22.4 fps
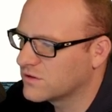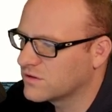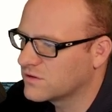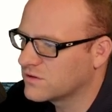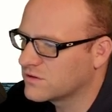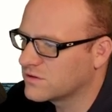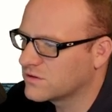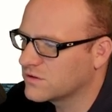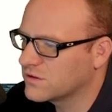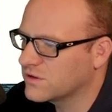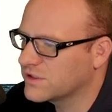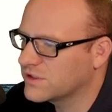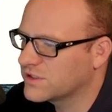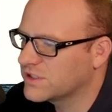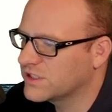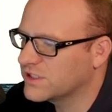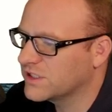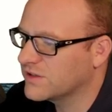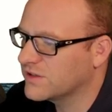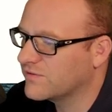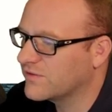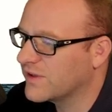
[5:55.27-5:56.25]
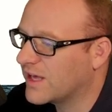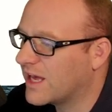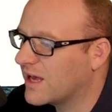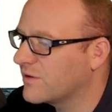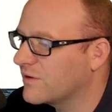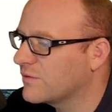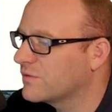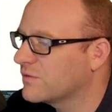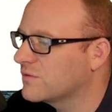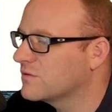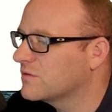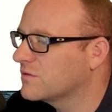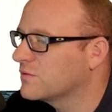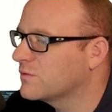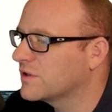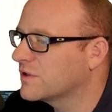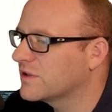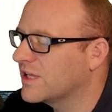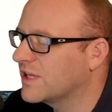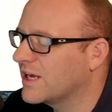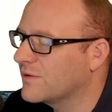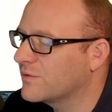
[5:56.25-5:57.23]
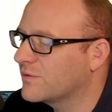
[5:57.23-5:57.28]
So let's see if what
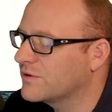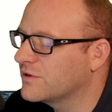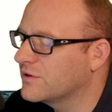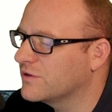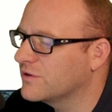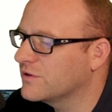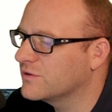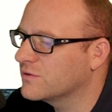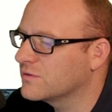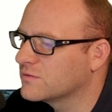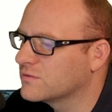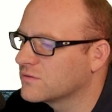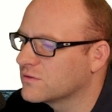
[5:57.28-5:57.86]
that would do,